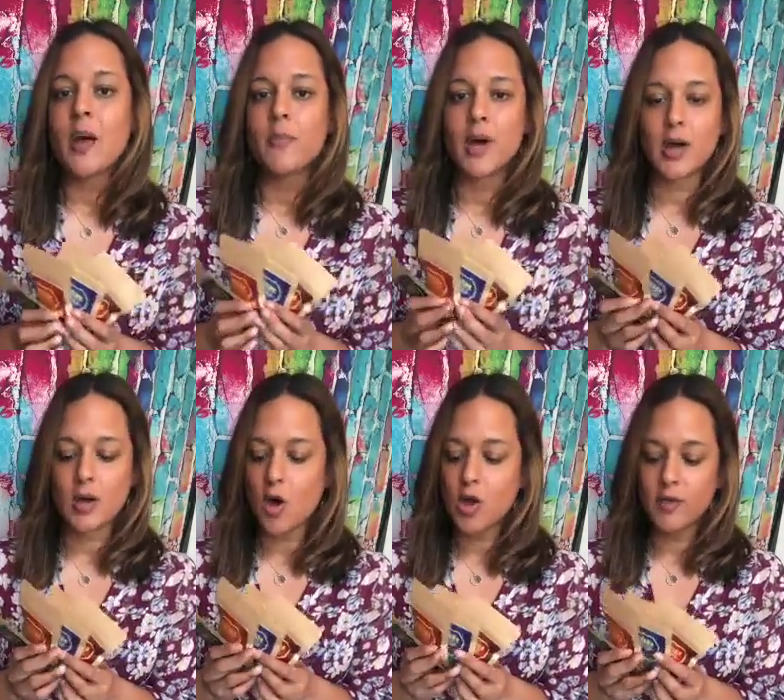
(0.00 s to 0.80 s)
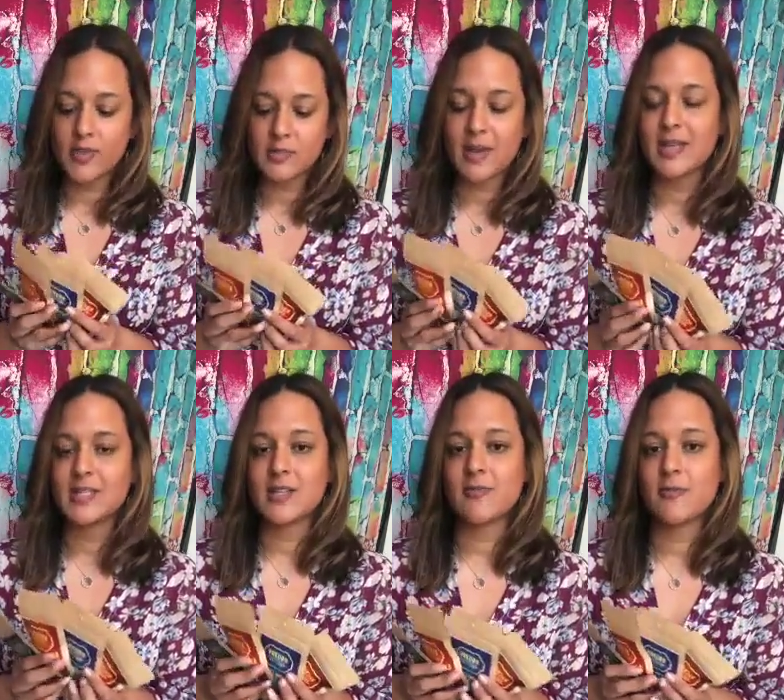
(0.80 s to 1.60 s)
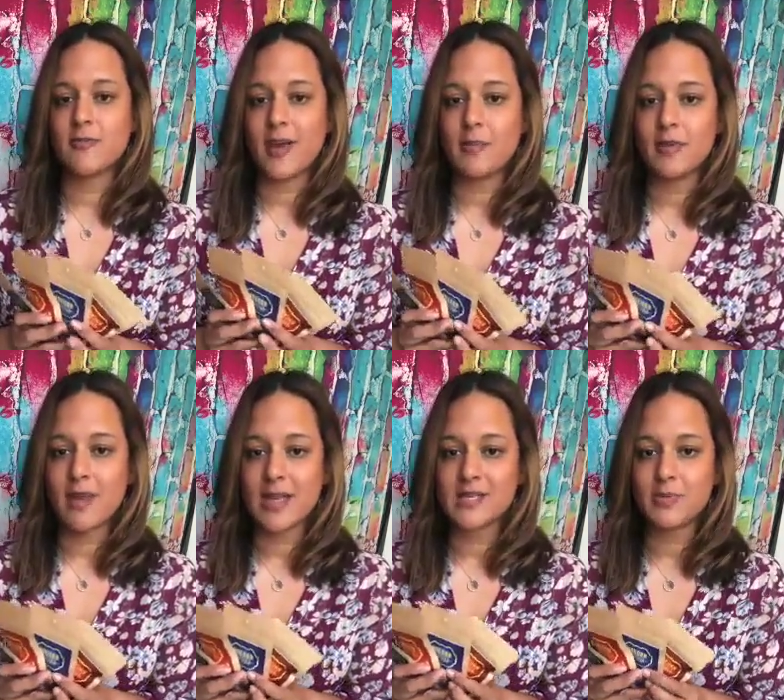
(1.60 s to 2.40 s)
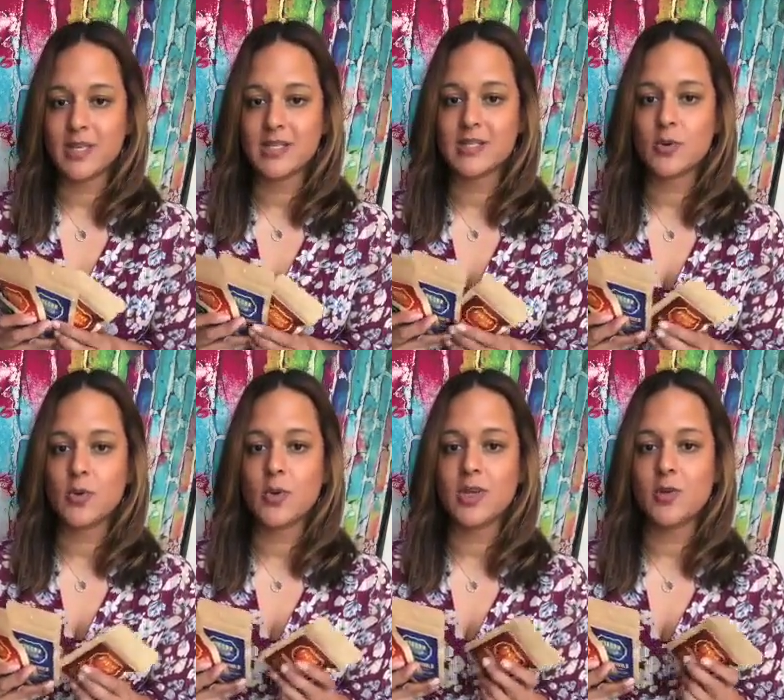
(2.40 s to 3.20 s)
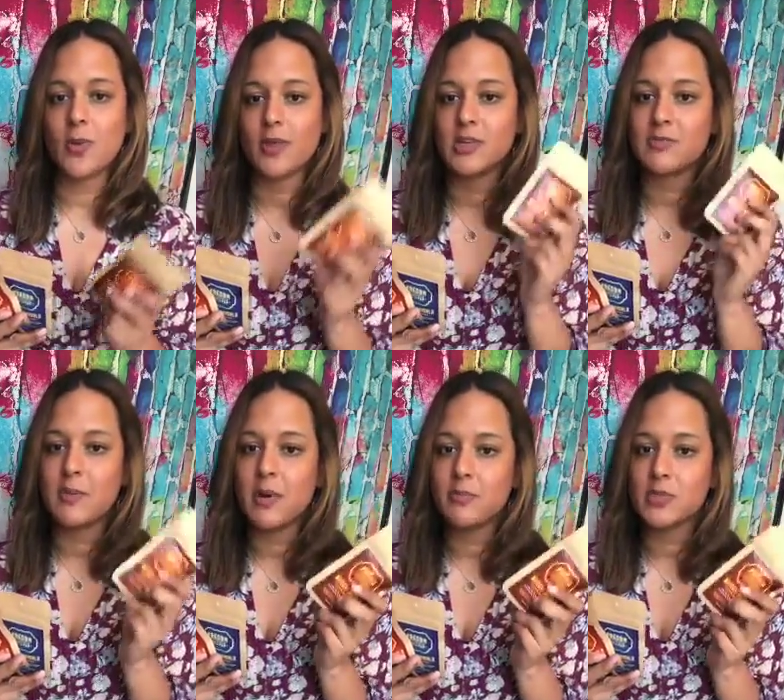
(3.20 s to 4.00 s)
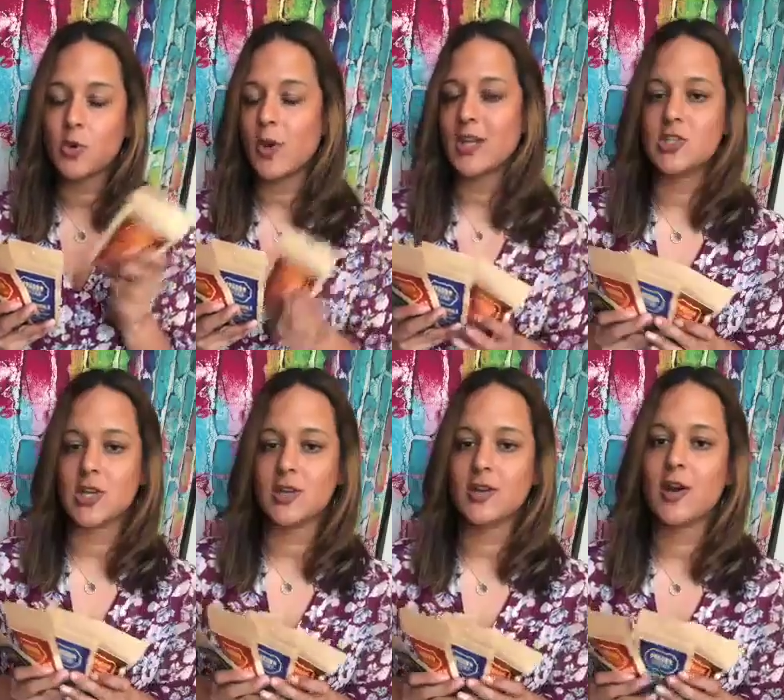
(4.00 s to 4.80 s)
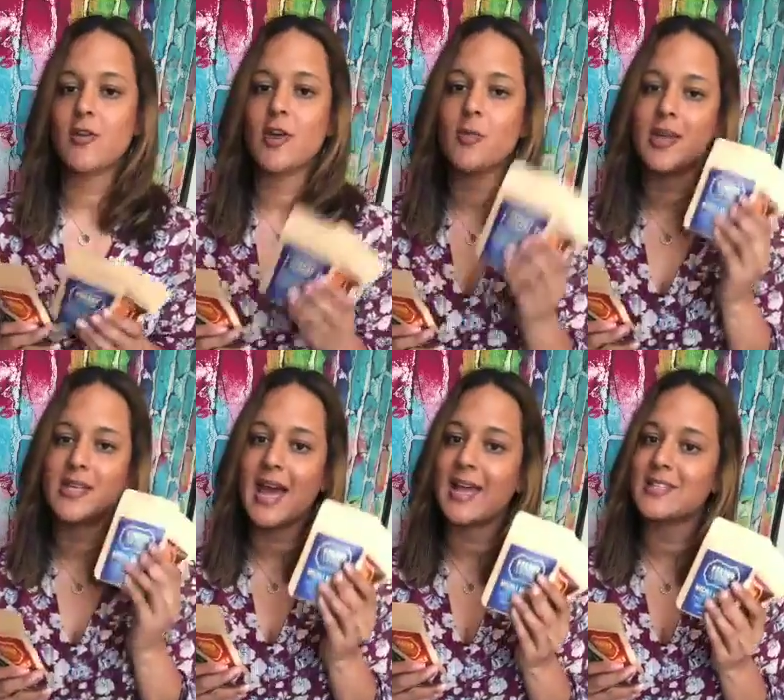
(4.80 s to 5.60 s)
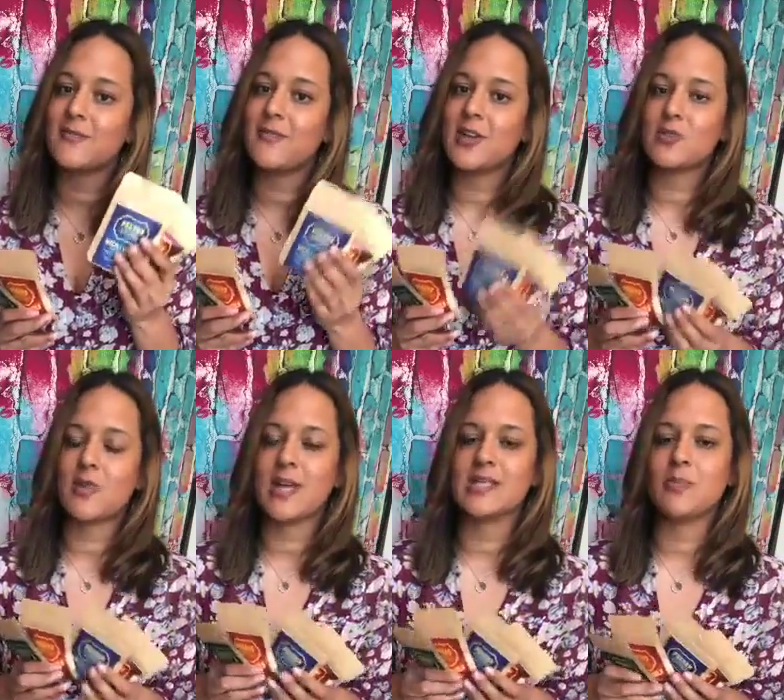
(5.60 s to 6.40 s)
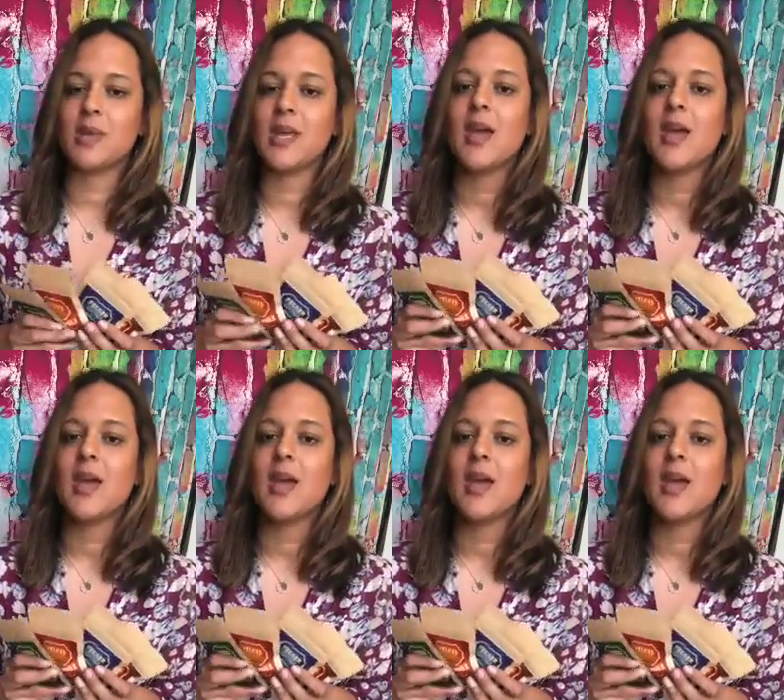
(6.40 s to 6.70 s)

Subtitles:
But all of the spices are from family recipes, so you know, whether it's my mum's quick chicken curry or my dad's fish recipe,